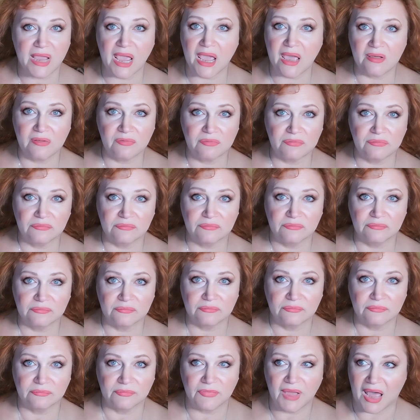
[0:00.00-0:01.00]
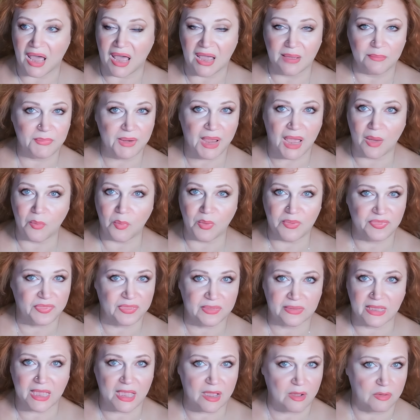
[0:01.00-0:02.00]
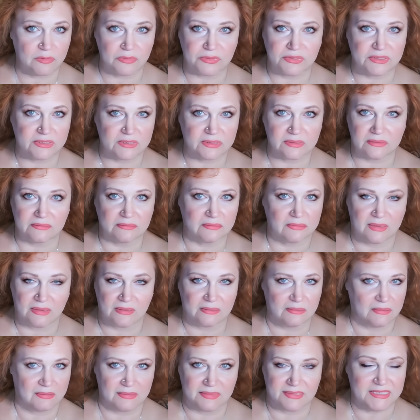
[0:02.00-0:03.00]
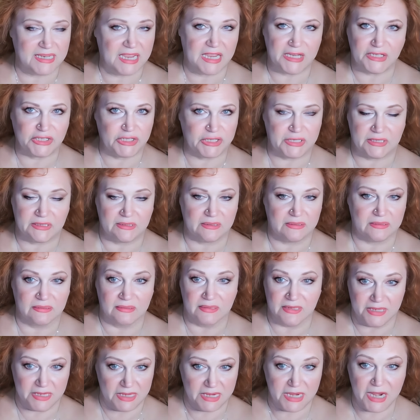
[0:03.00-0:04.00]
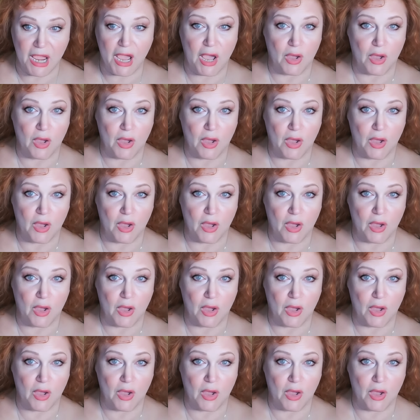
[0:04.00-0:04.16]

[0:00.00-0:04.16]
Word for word: Y'all know, I'm not with the ghosts touching.